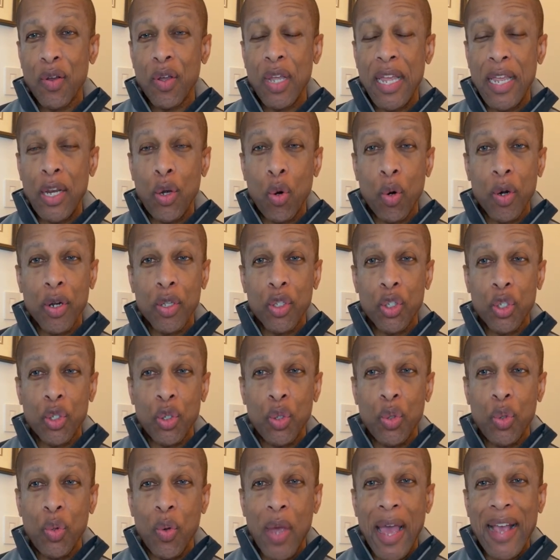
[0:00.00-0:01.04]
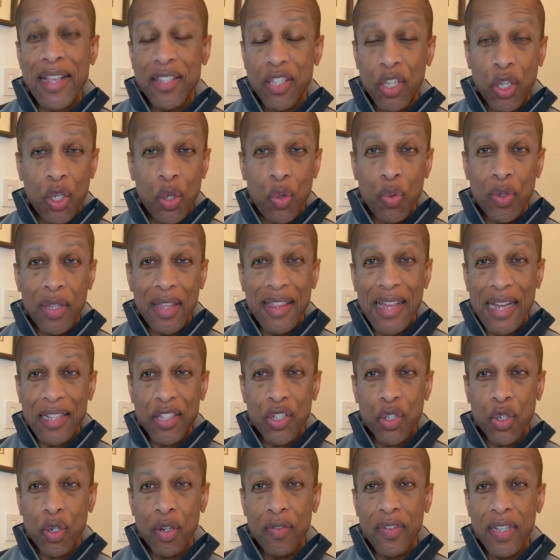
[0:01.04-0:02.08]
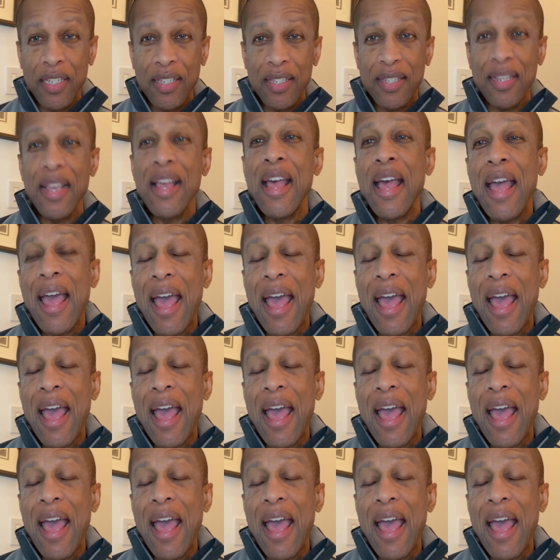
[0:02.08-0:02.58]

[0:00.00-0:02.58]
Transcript: in order to execute that service.